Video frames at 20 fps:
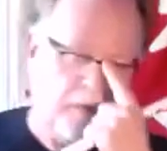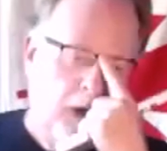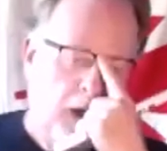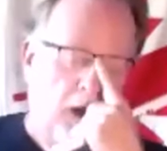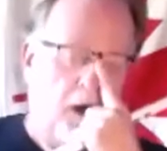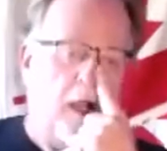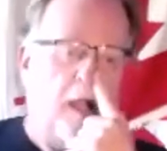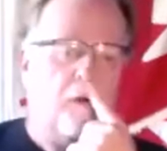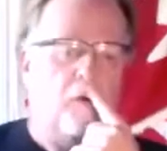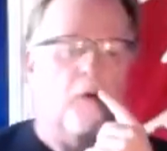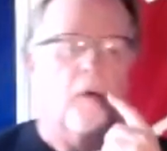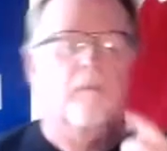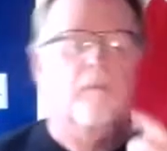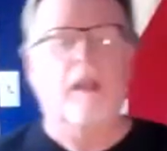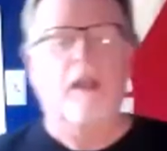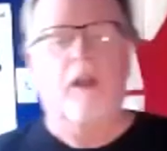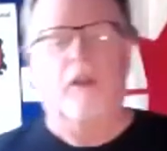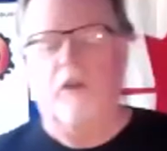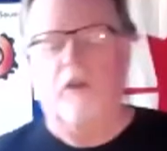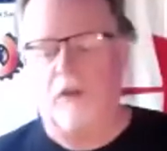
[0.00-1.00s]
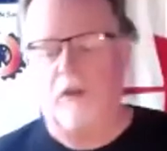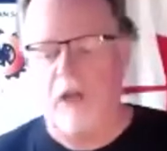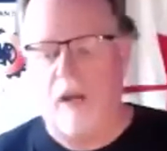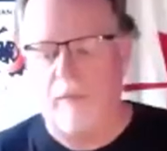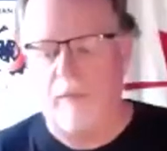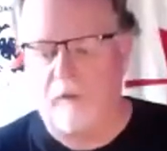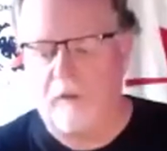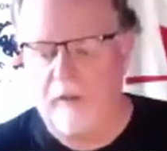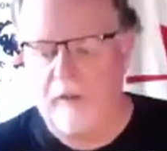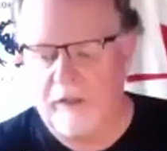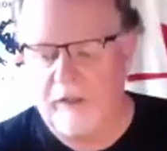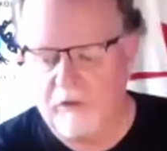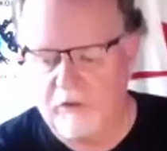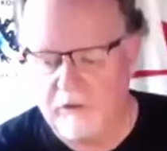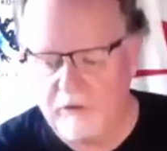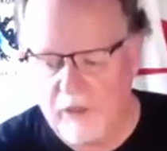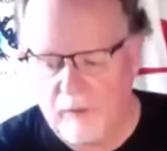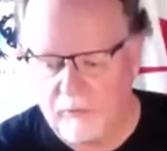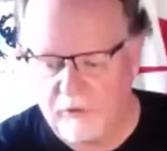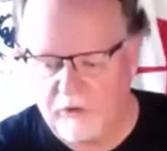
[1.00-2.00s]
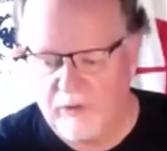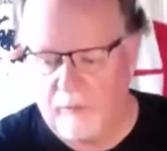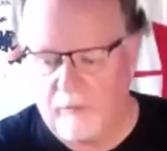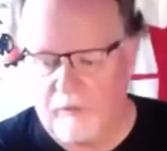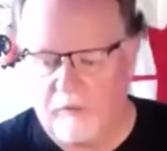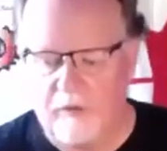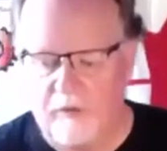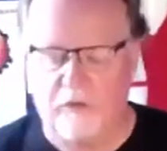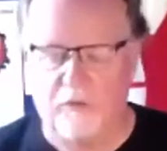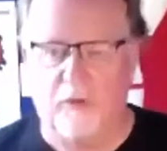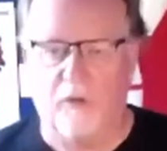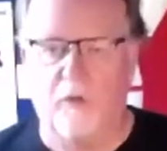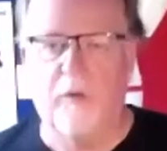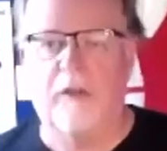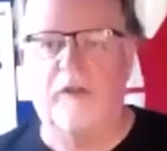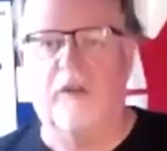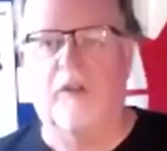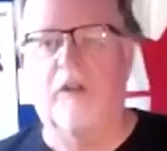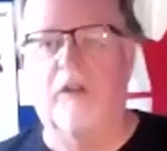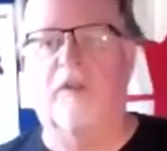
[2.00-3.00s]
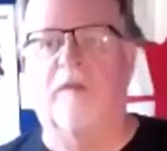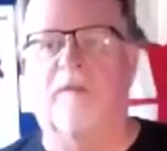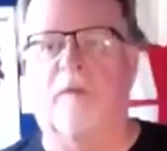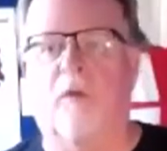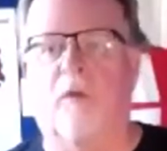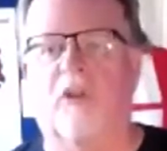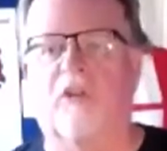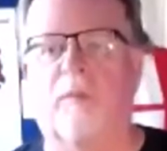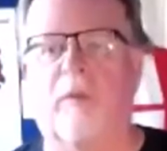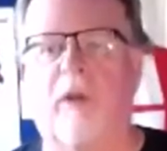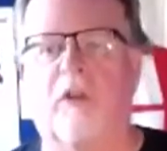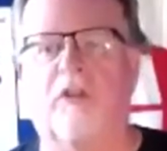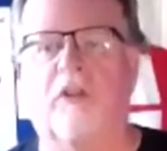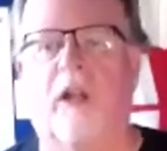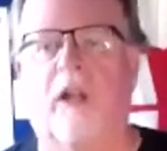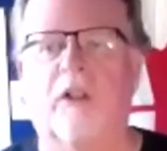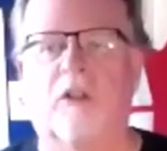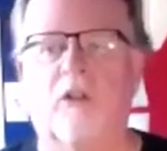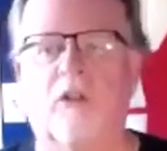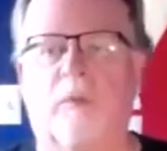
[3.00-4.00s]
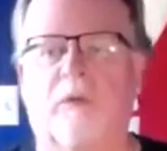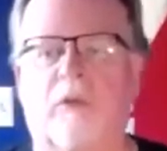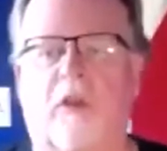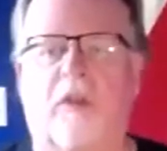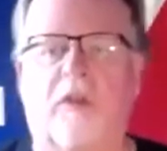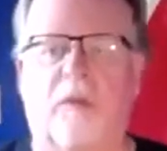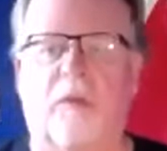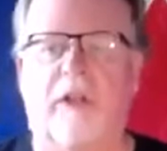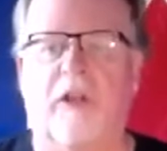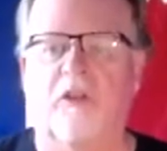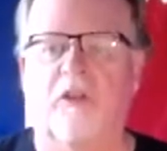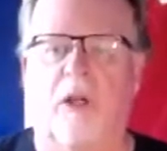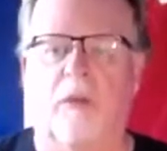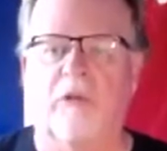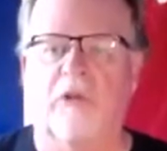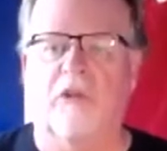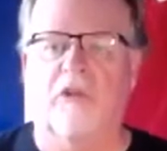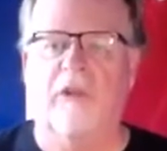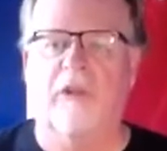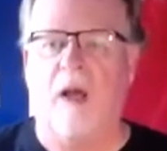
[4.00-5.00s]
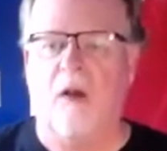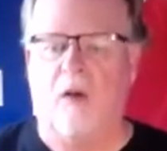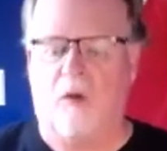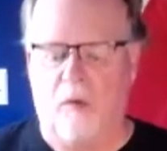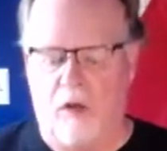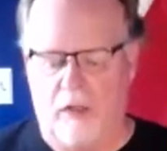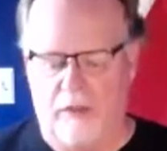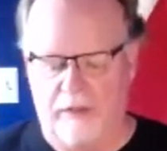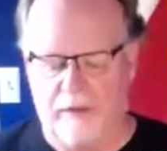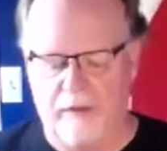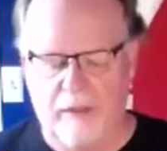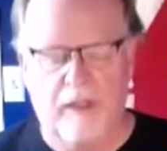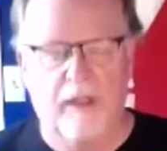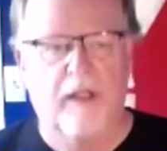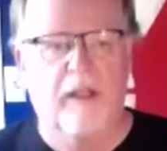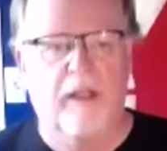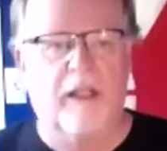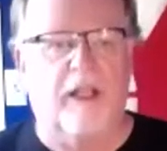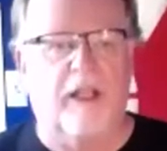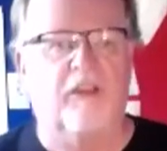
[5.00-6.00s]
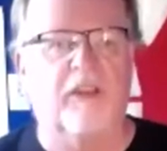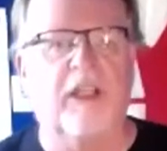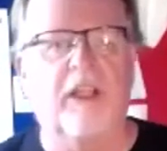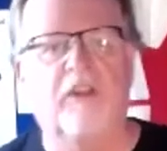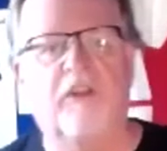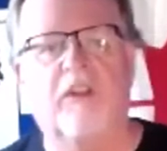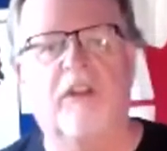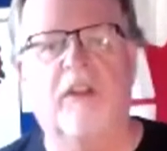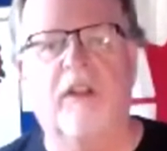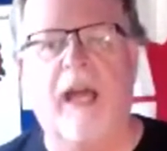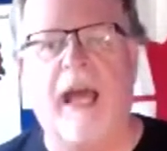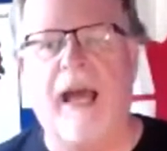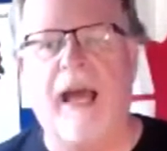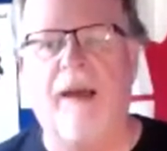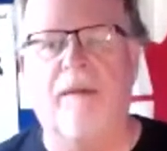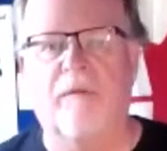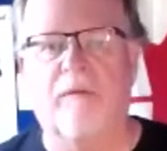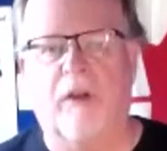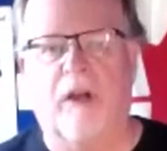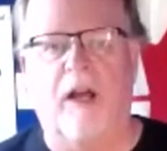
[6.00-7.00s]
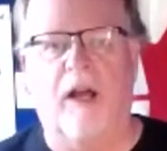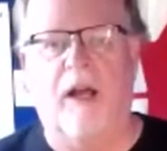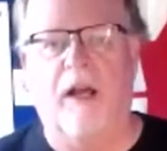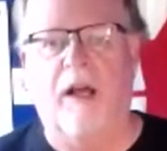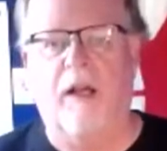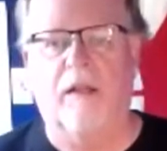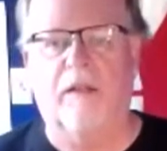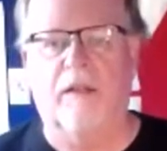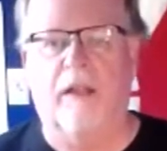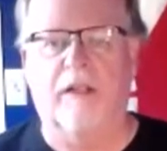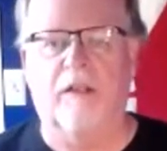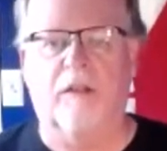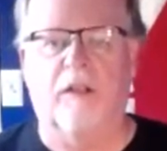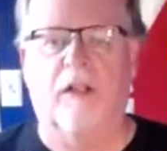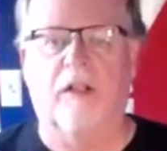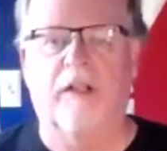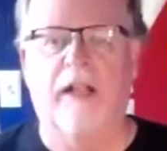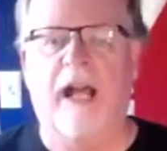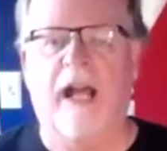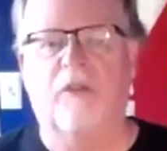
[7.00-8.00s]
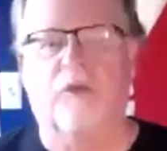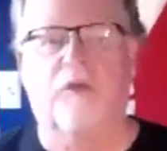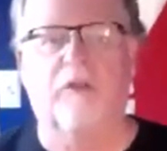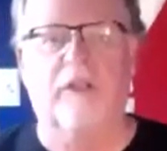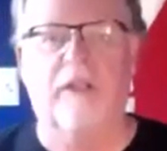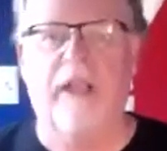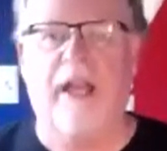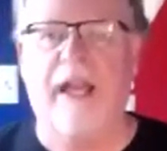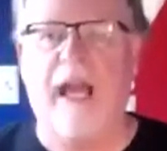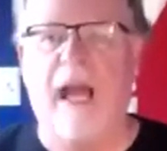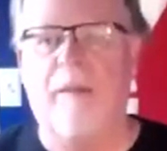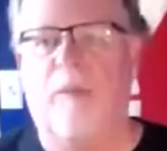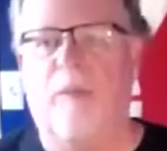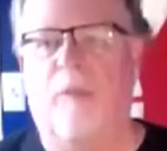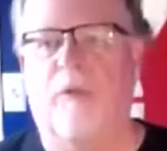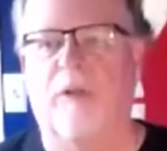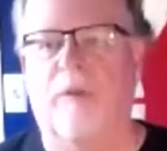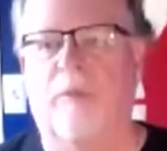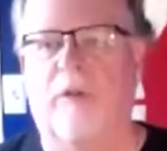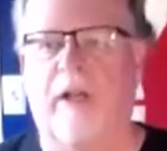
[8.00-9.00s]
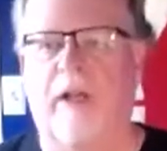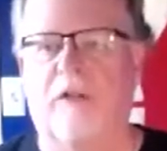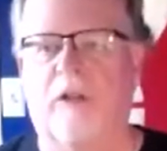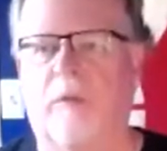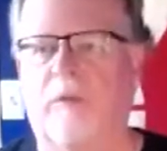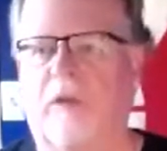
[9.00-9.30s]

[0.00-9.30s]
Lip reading: All right, cool. So a couple simple things real quick to listen for, especially on the groups of 3 in terms of sound quality. It's easy to have like a little natural decay happen when you're playing groups